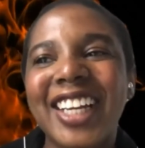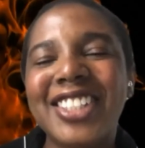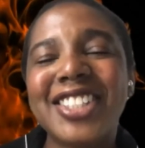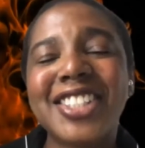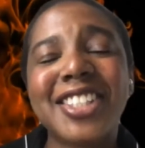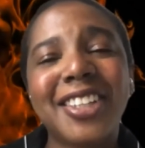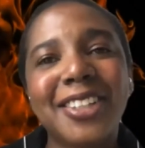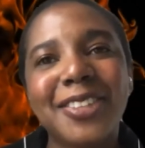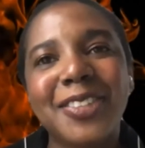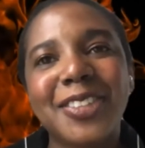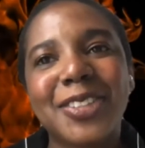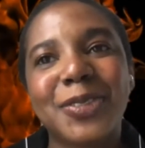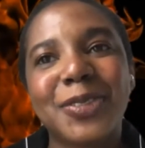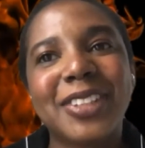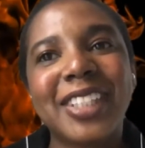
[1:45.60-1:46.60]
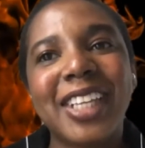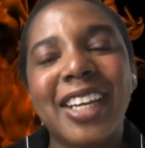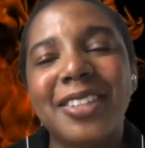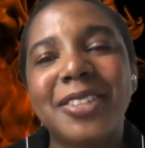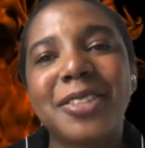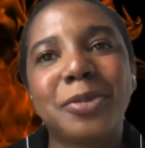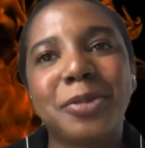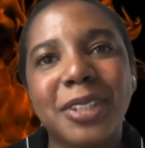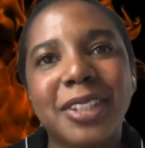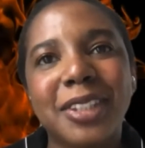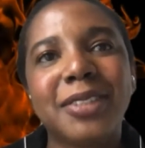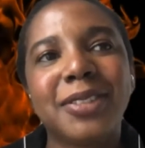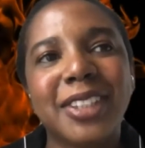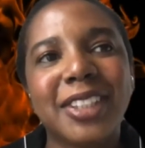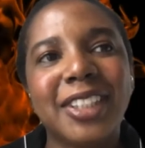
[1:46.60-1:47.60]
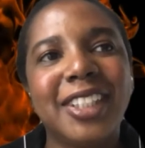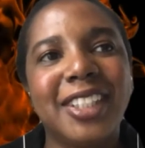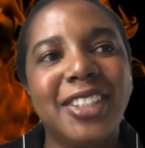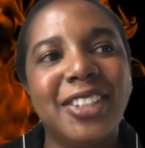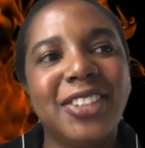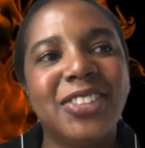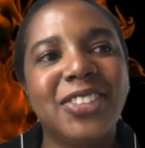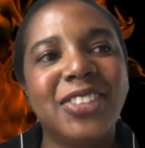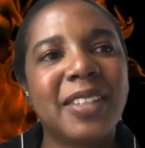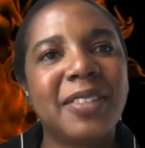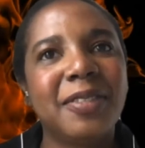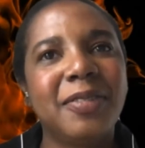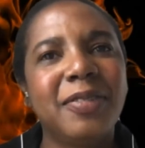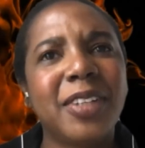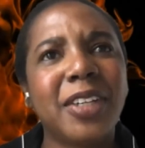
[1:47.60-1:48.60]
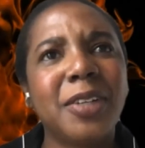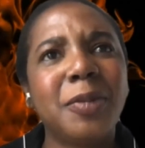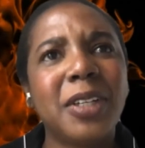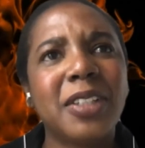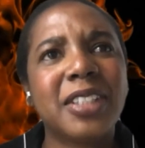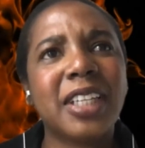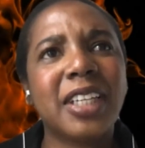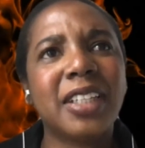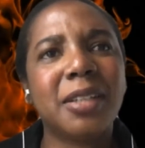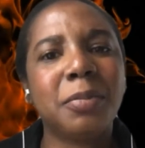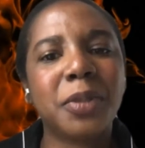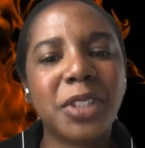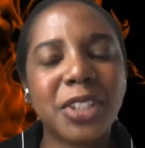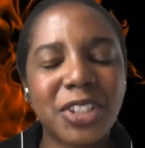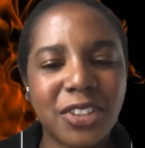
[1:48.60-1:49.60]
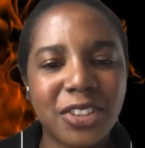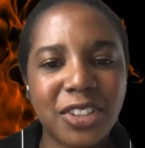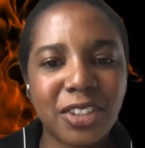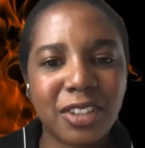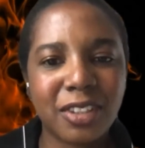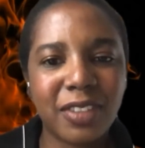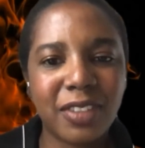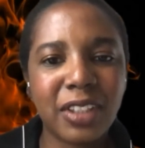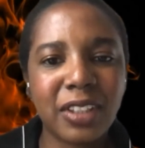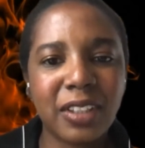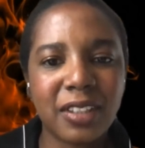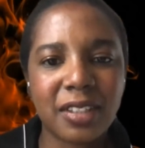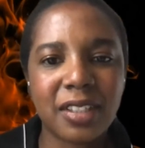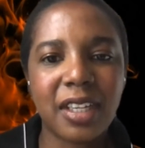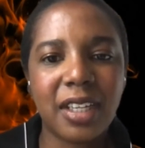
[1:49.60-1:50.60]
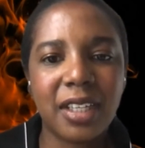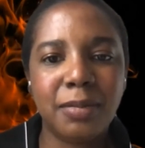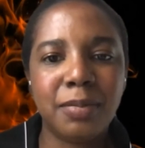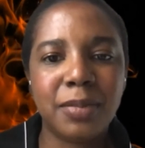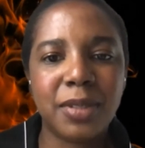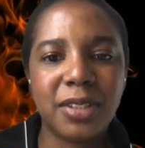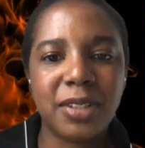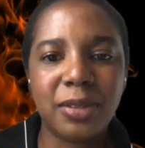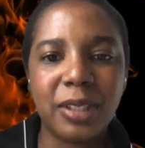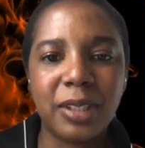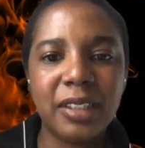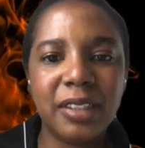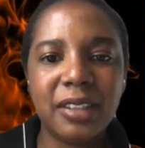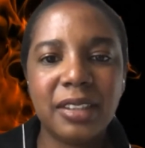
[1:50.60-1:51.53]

thought it was really cute. Very well done. I'm pretty sure it took a very long time to do it.